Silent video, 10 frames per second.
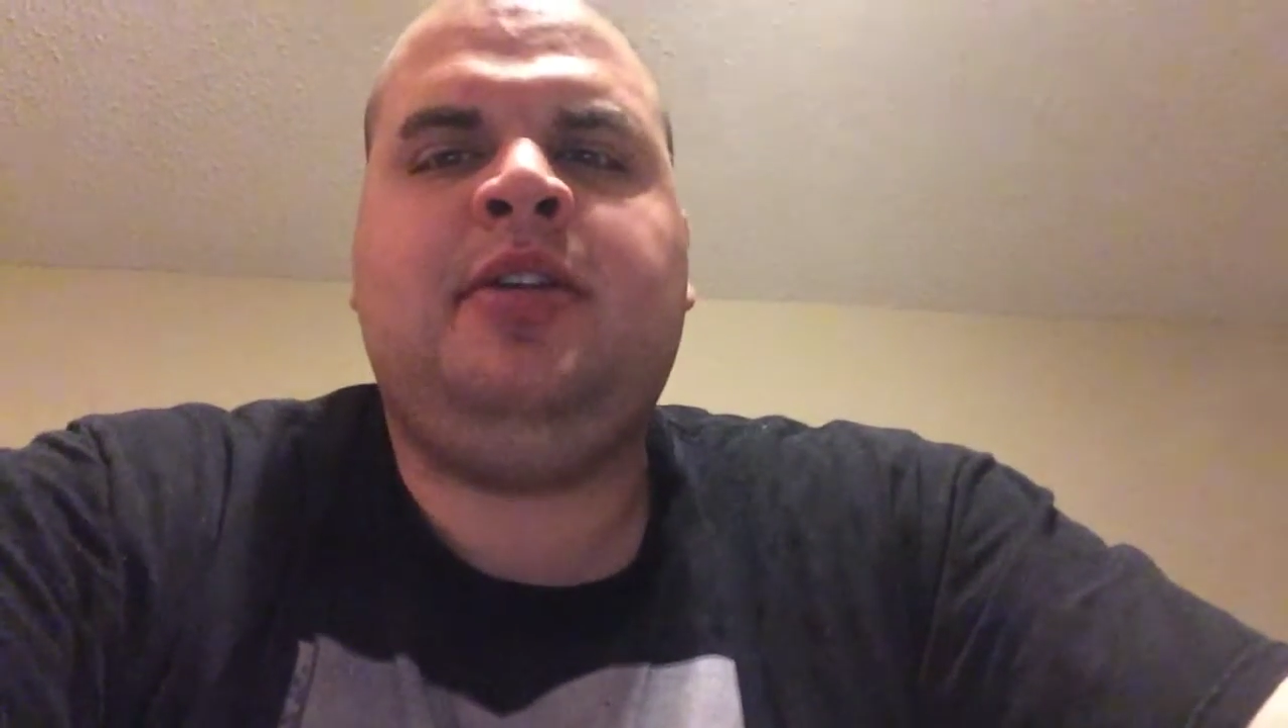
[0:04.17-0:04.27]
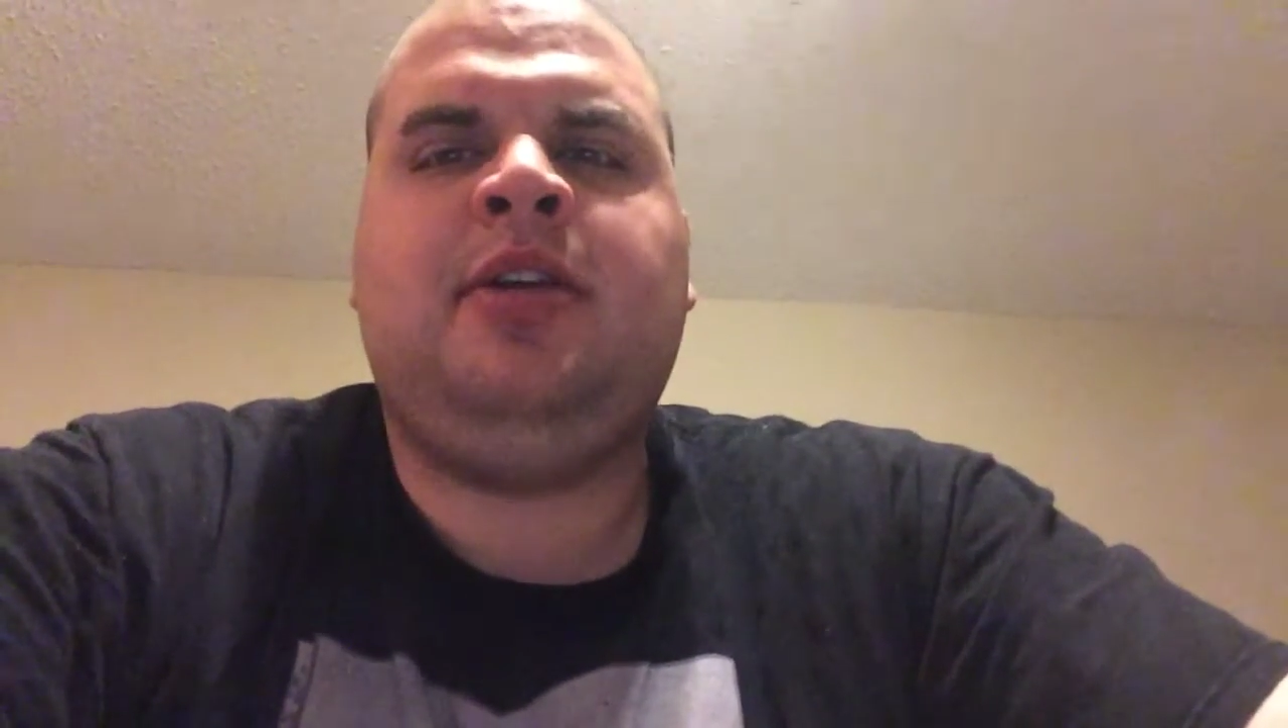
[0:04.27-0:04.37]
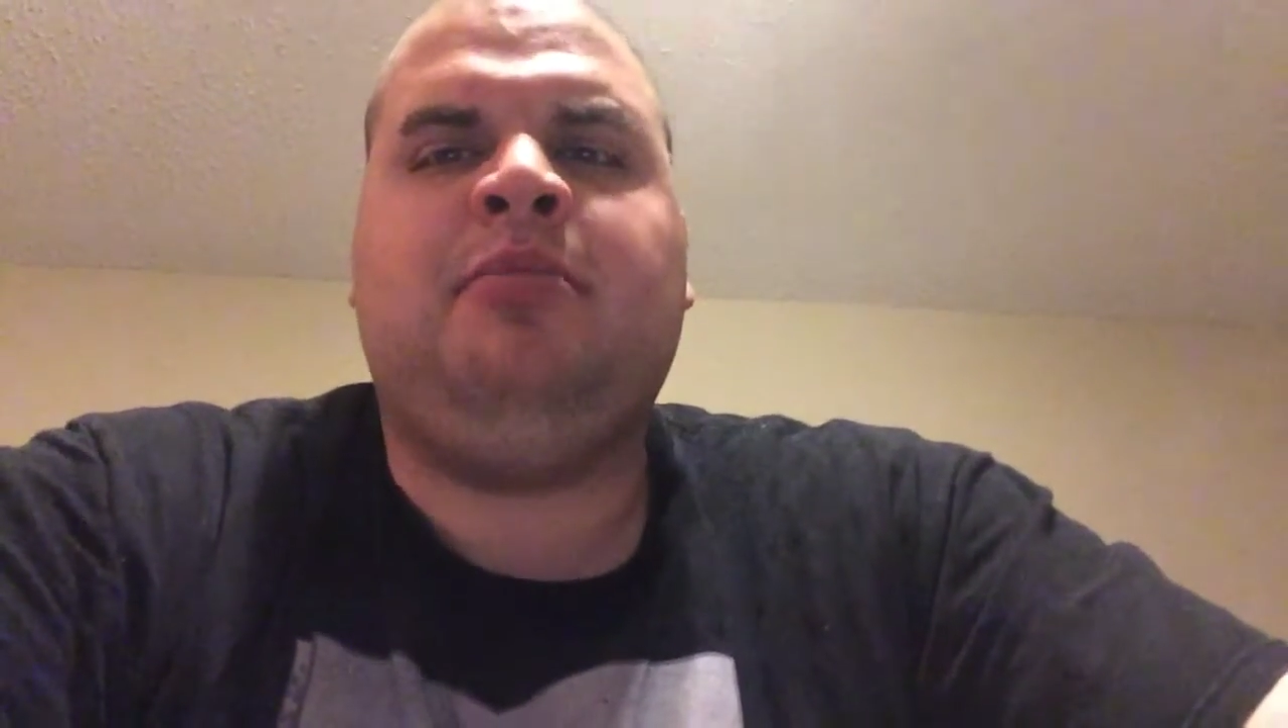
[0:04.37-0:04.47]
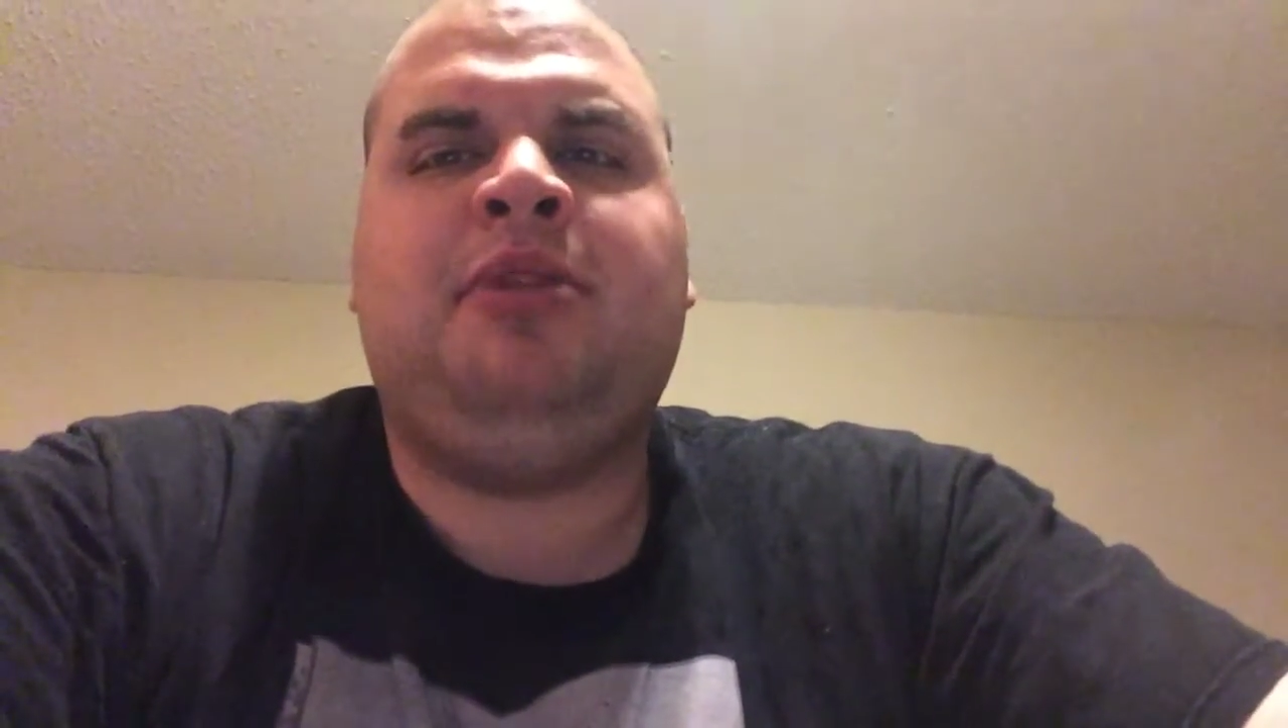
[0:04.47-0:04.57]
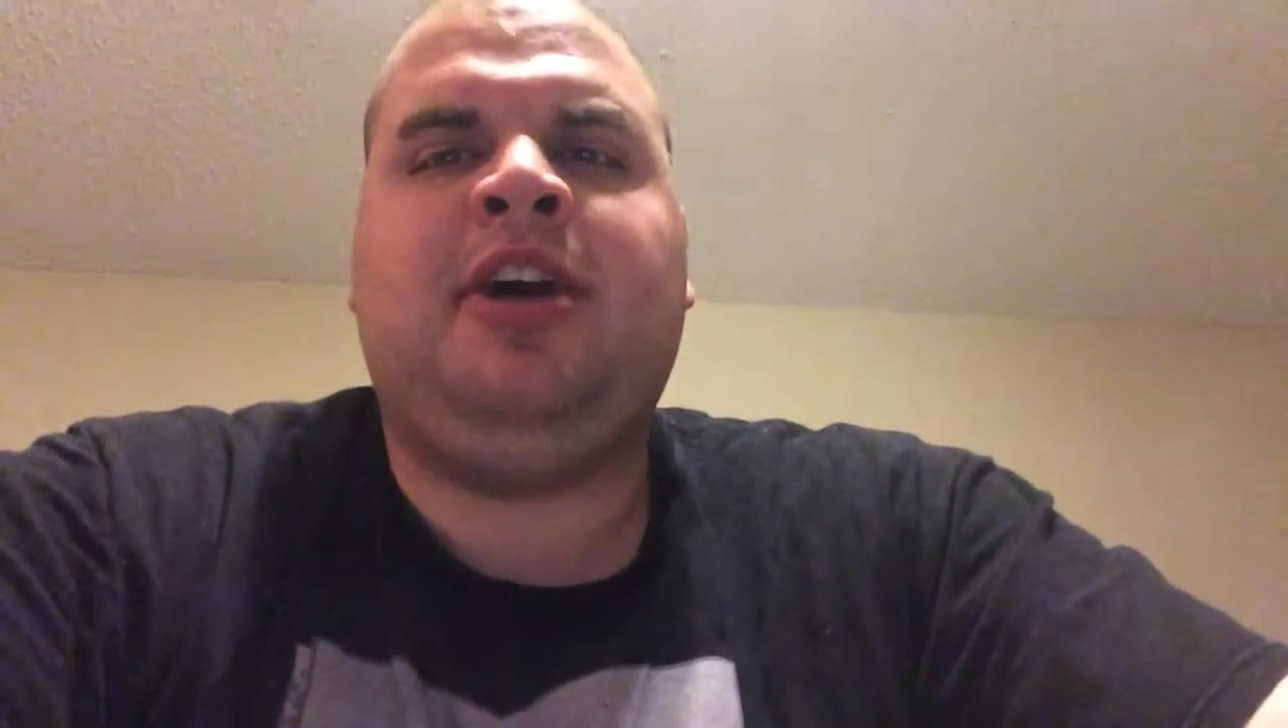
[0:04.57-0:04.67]
and
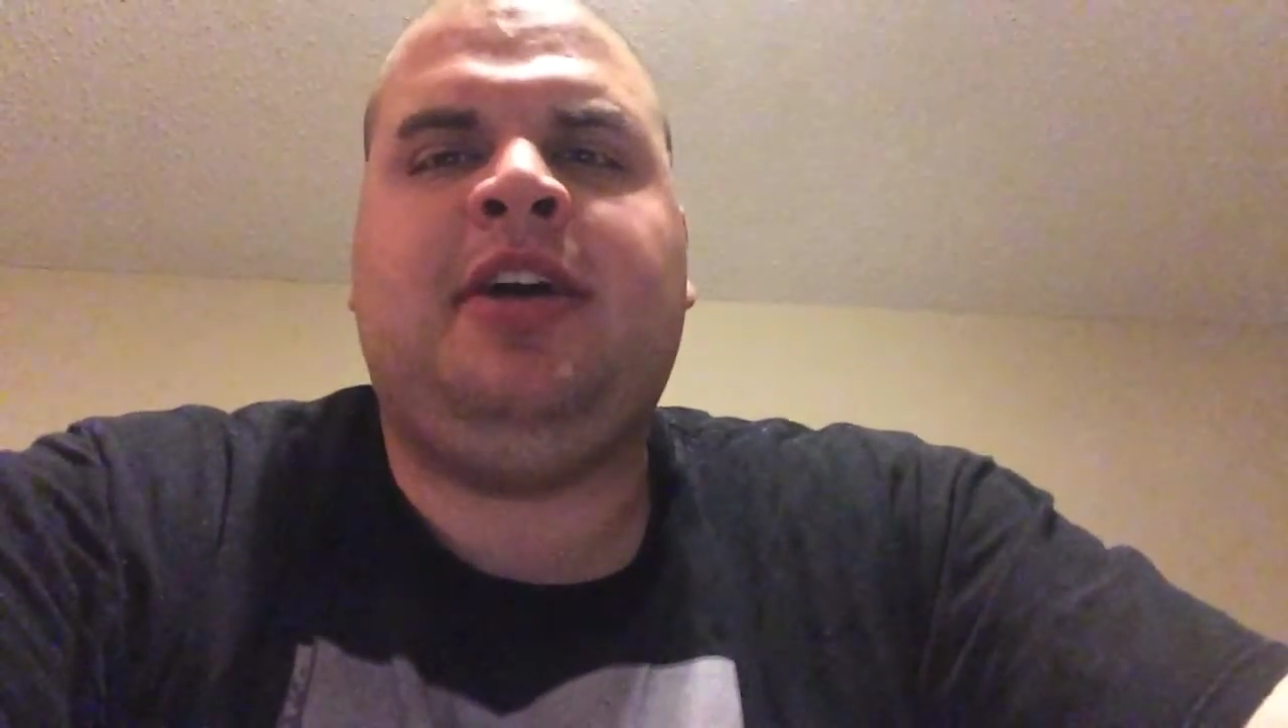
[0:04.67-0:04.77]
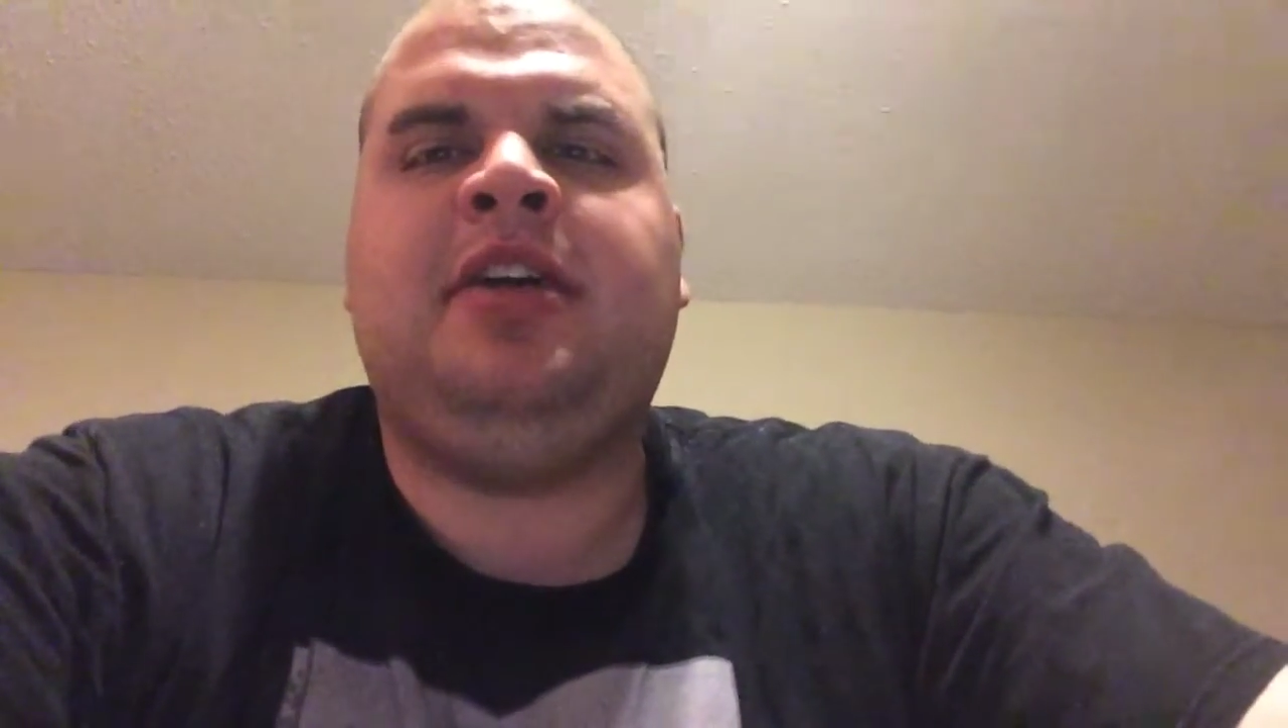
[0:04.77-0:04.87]
I'm back